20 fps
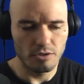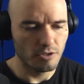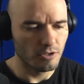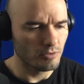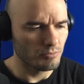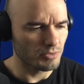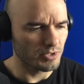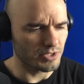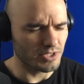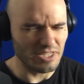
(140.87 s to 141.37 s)

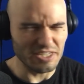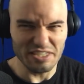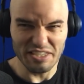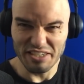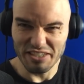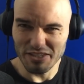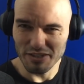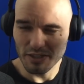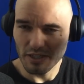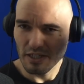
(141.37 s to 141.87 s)
Because say
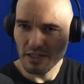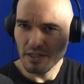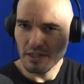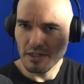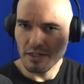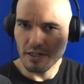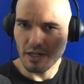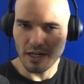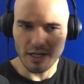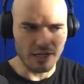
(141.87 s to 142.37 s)
a
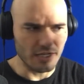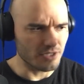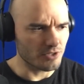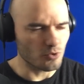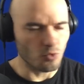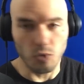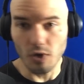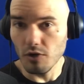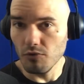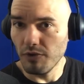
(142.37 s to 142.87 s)

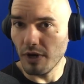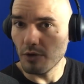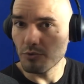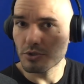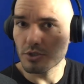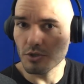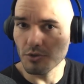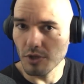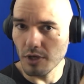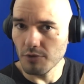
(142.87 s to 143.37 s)
12-ounce
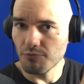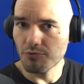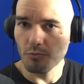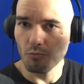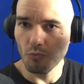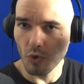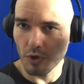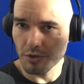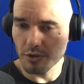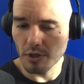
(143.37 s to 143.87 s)
glove from
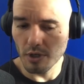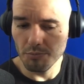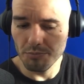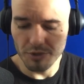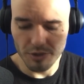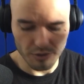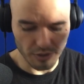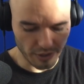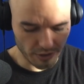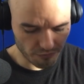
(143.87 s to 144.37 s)
one company
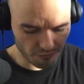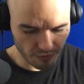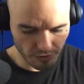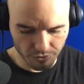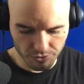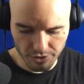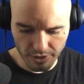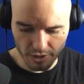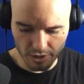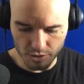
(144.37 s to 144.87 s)
like
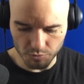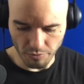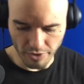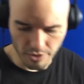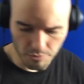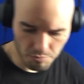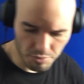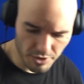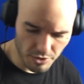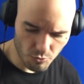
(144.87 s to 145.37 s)
Fairtex
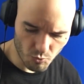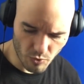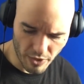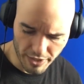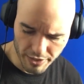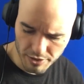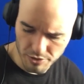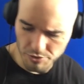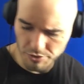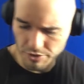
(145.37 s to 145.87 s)
might be
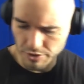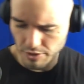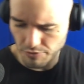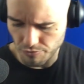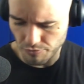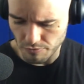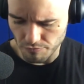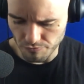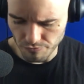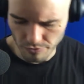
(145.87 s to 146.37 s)
radically
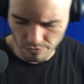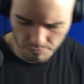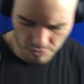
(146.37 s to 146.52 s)
different from,